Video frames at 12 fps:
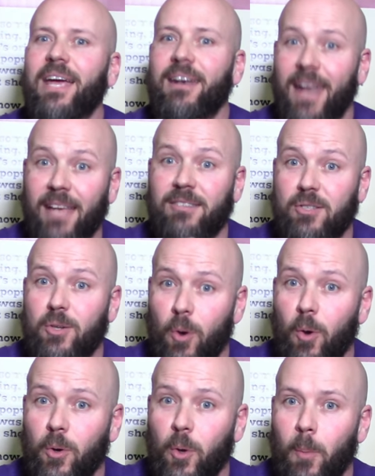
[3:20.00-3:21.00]
Mass
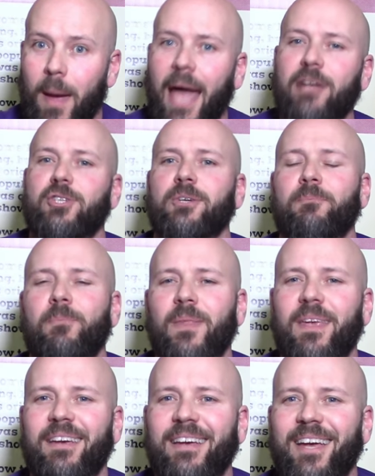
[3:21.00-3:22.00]
Criminal Match.
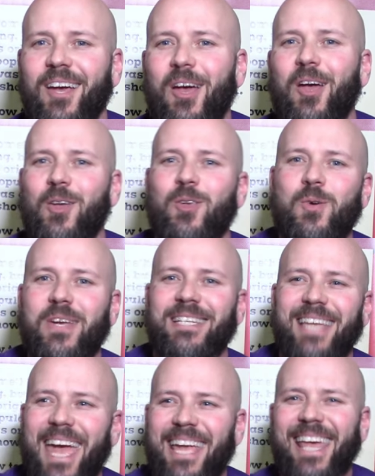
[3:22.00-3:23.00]
You can
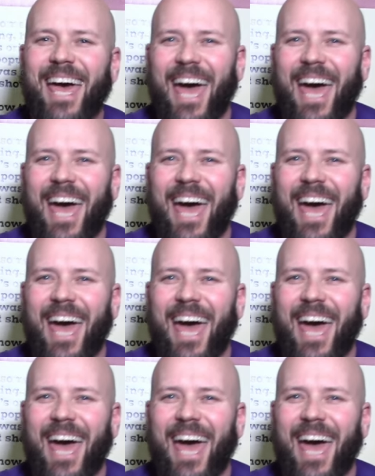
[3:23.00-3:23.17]
take